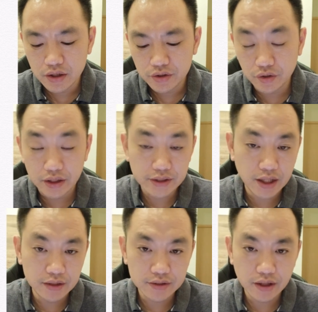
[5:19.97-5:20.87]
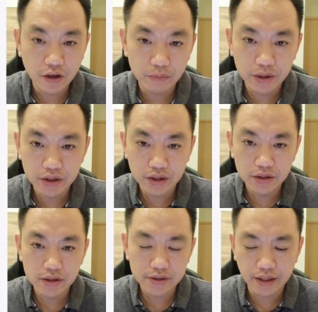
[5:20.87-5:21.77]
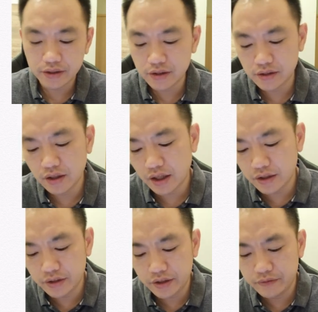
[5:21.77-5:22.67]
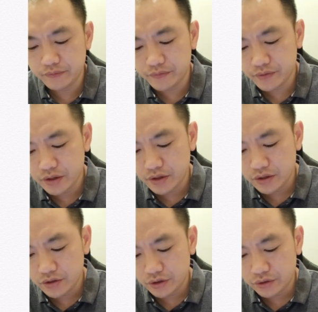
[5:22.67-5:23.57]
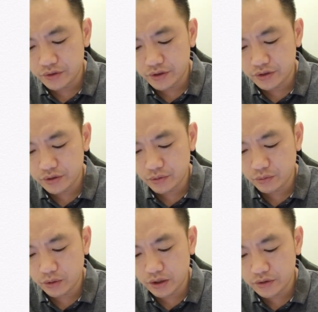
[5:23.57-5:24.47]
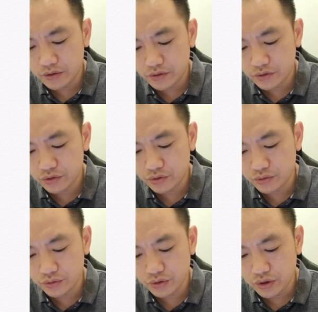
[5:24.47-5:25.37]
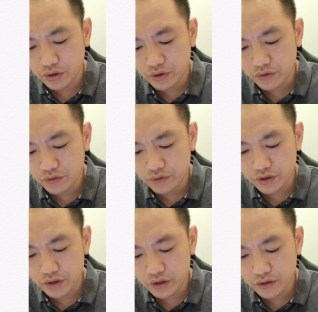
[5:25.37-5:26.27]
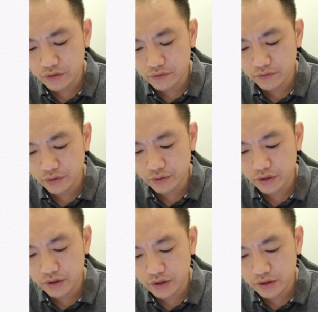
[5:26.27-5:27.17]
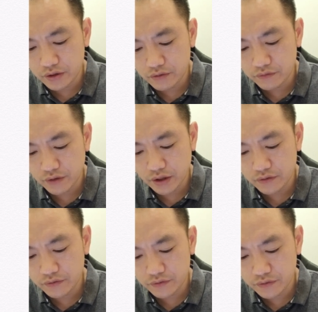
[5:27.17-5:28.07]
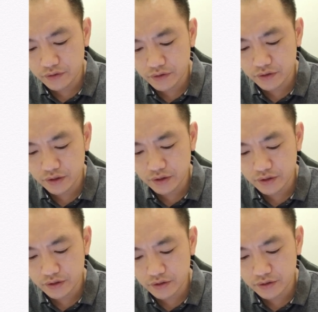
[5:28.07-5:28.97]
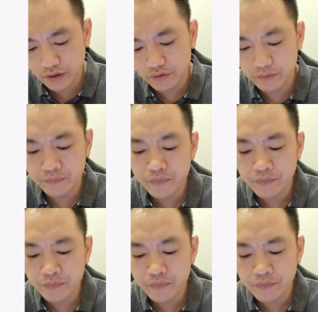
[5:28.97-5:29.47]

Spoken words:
So let's count how many sector are there. So it's 1, 2, 3, 4, 5, 6, 7.